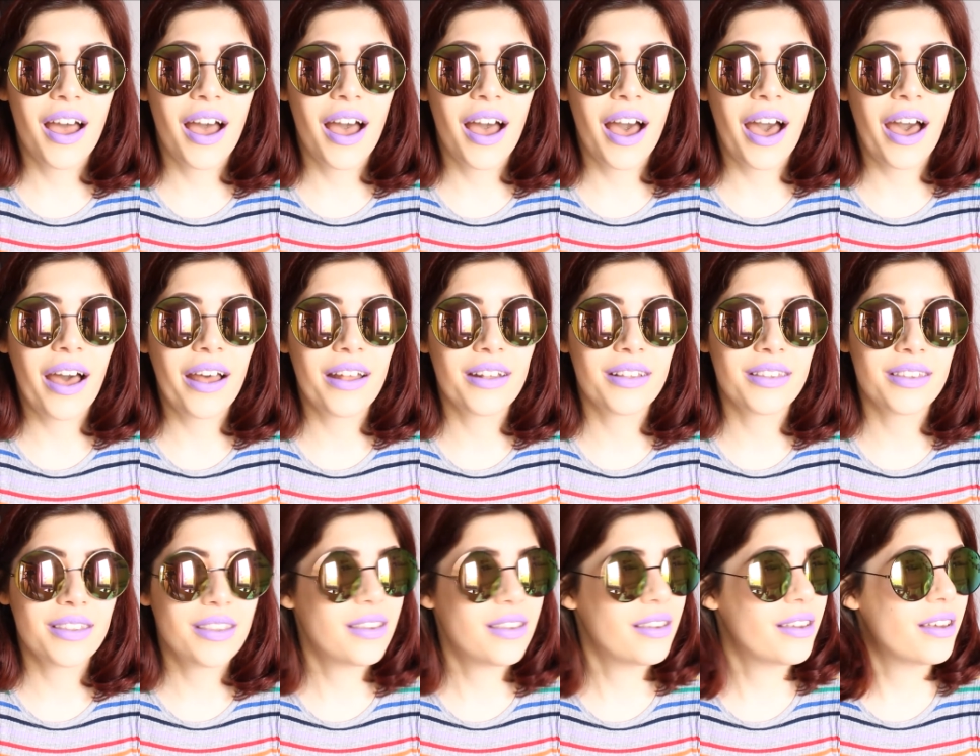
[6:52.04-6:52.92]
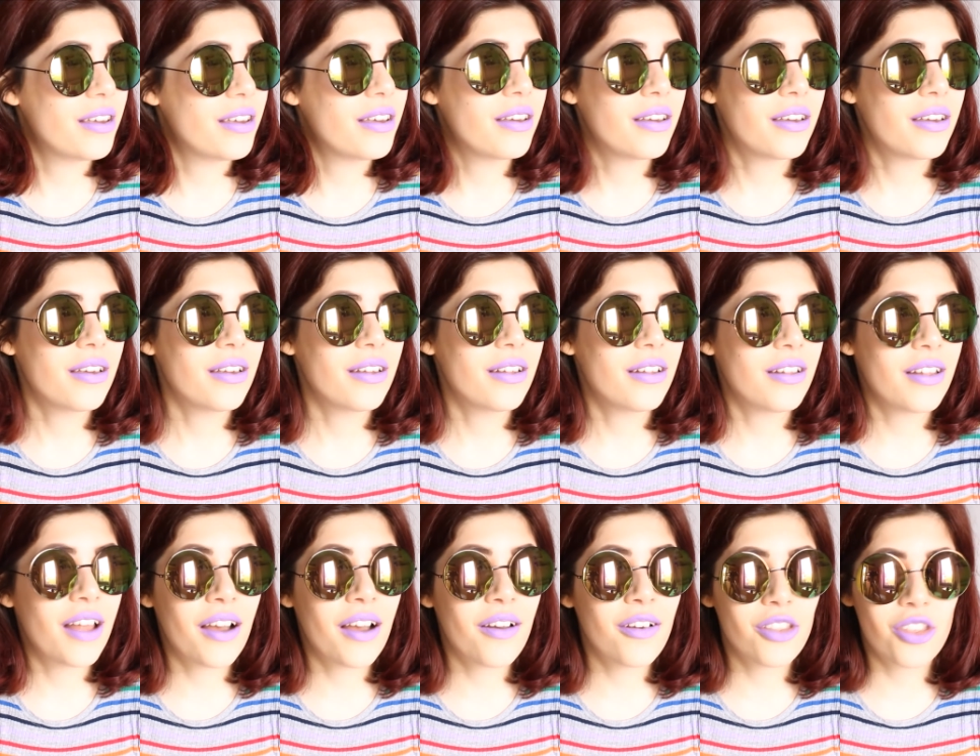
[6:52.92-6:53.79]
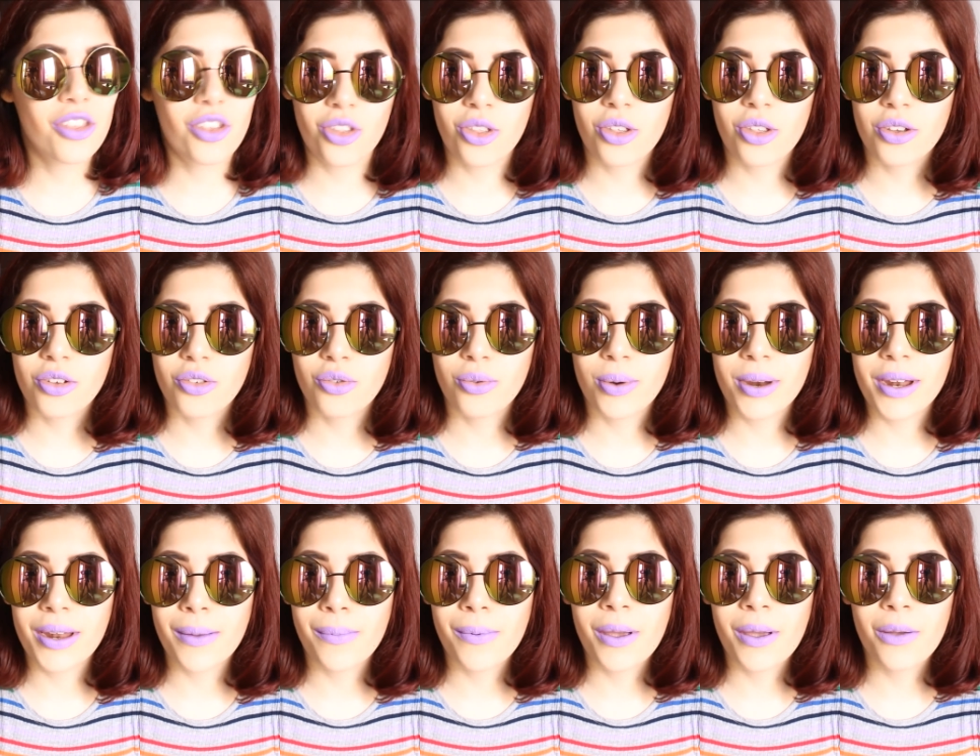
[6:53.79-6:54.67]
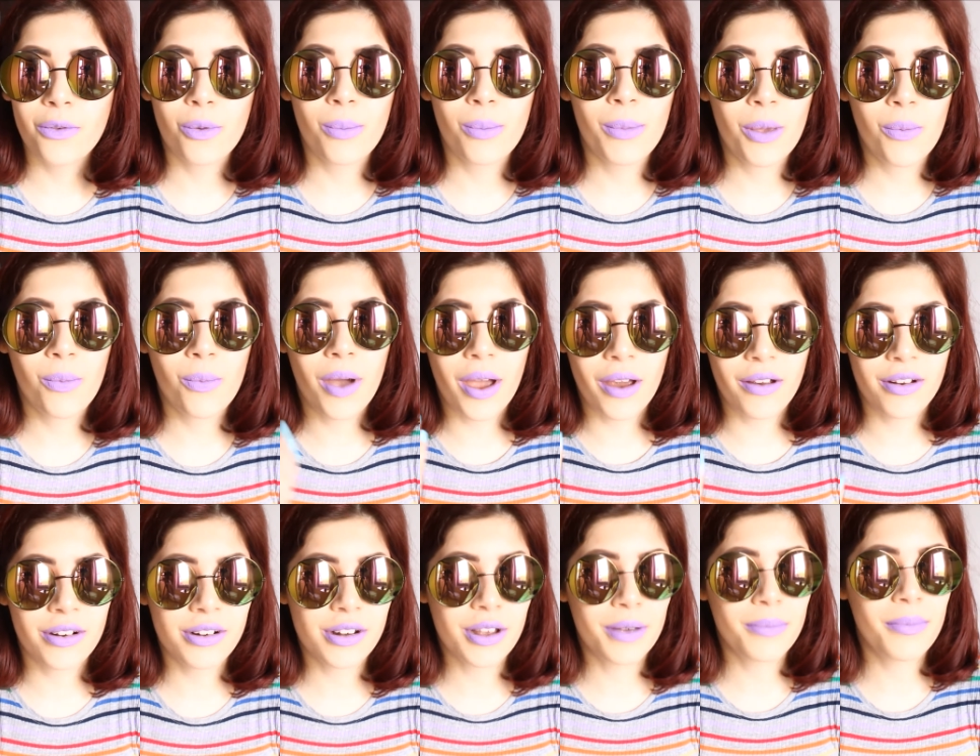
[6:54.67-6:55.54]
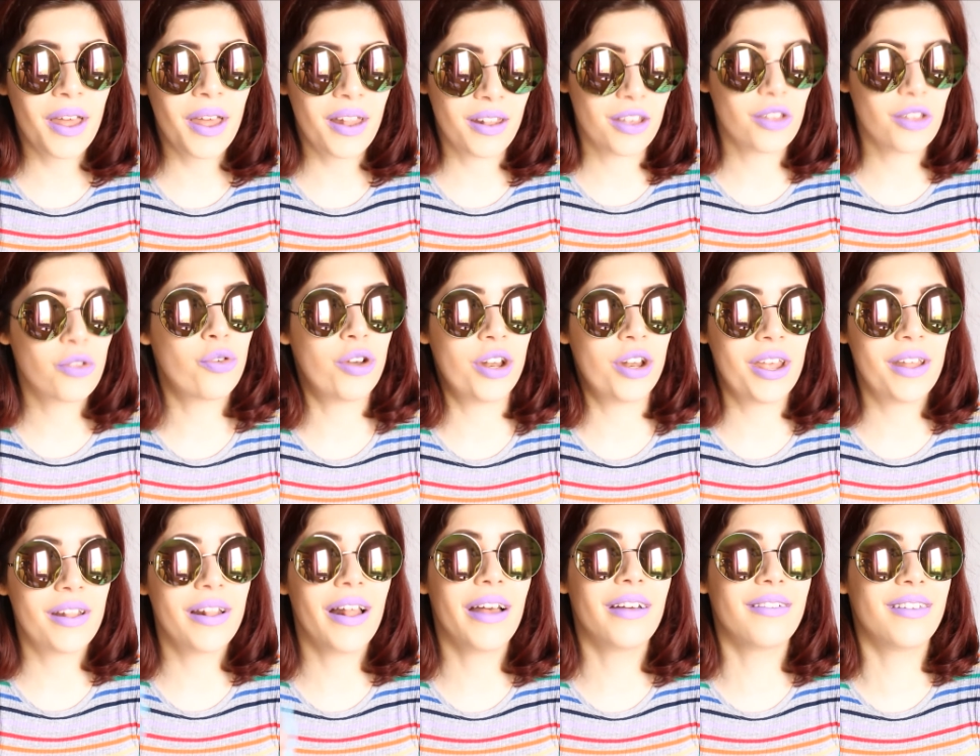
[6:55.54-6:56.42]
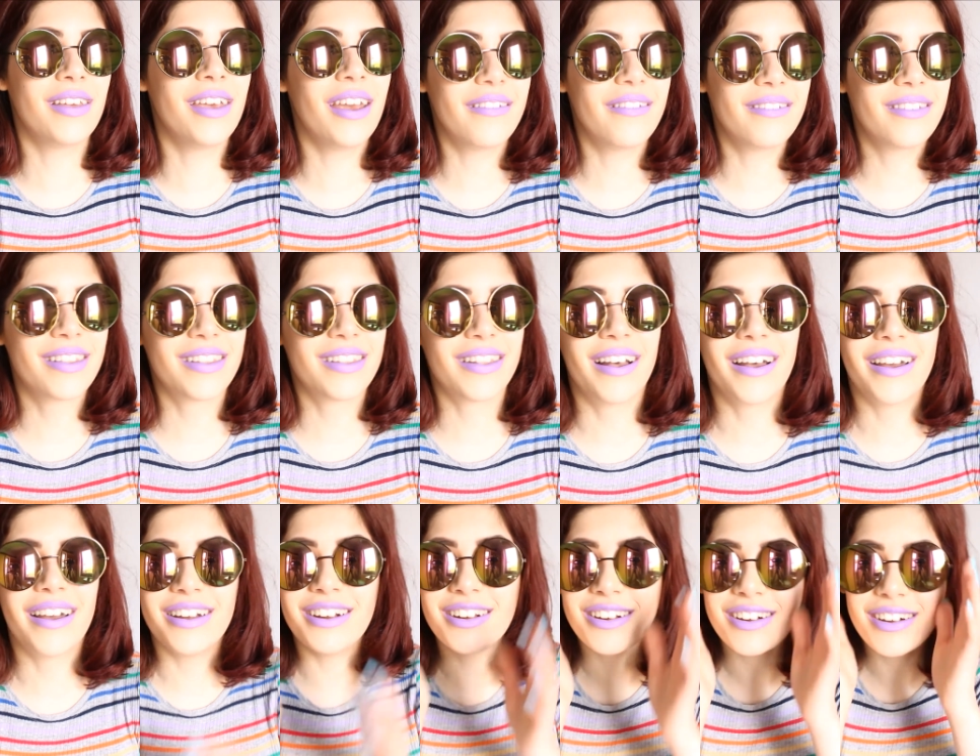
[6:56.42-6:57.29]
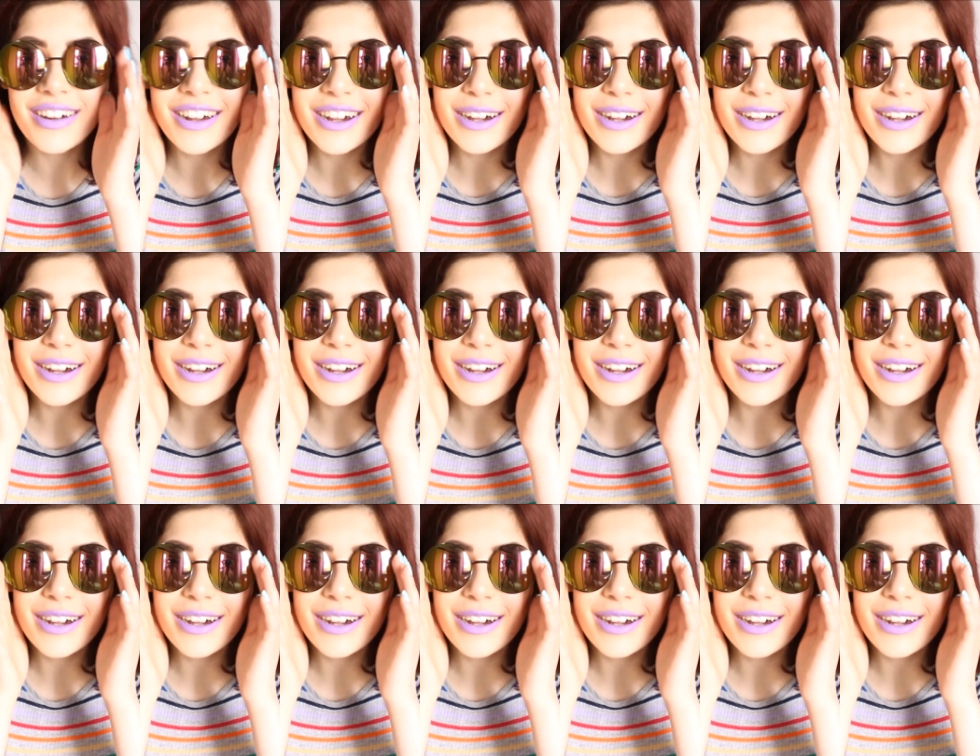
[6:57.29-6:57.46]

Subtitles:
and now it just looks really weird with me wearing them and it's really cloudy outside.